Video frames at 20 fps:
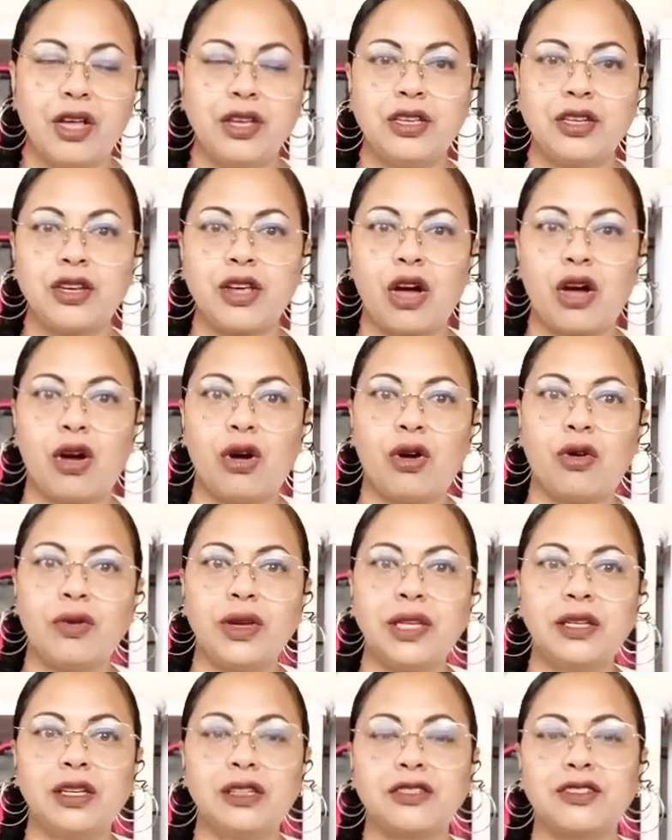You know,
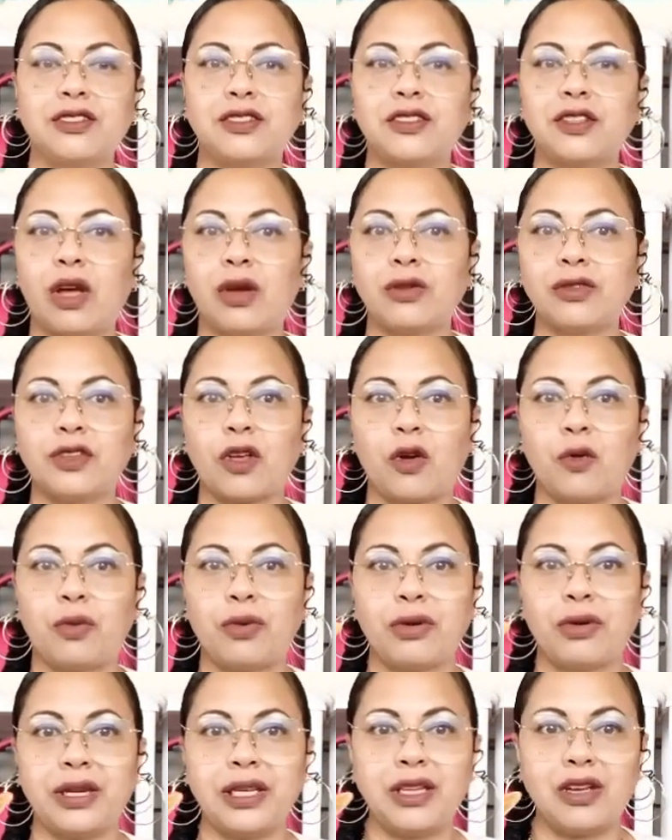it looks so
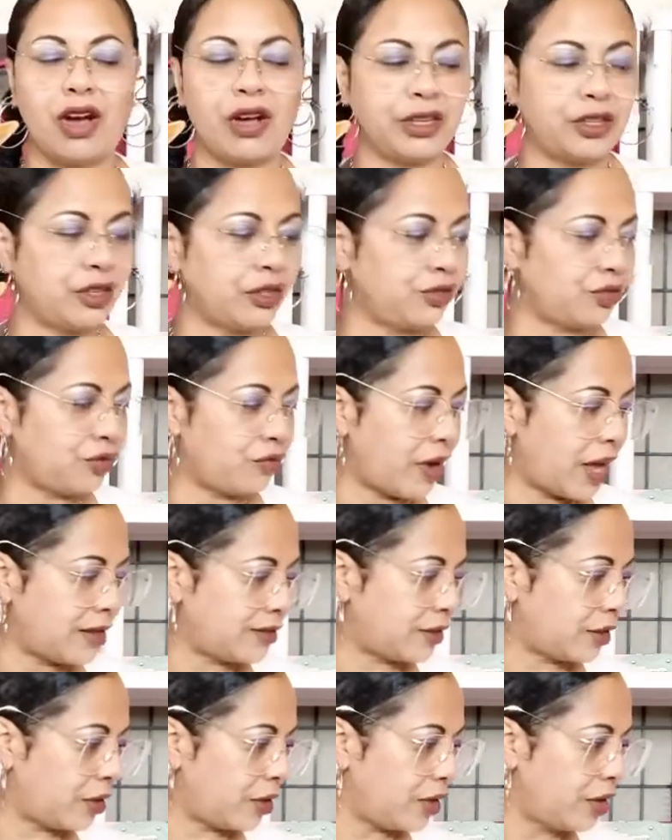pretty on your
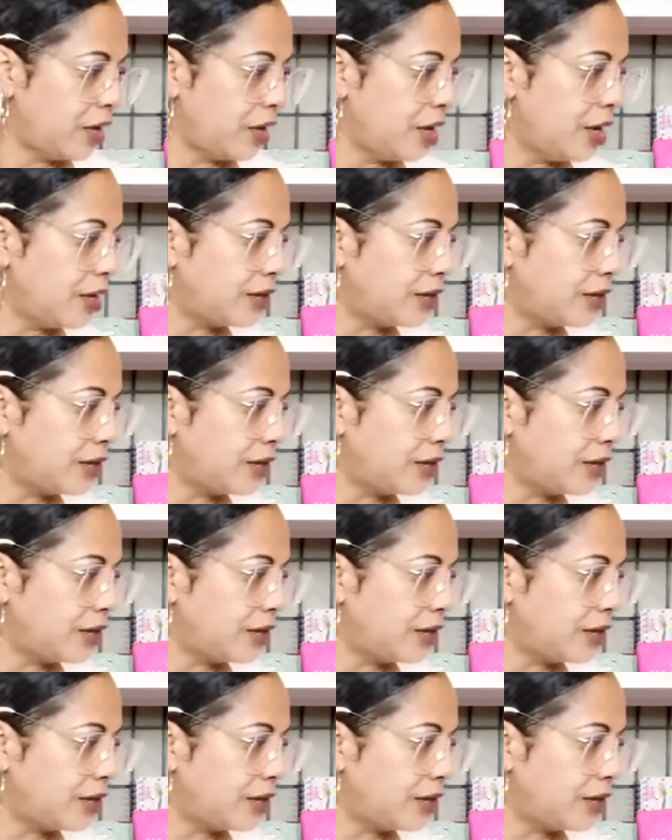dresser.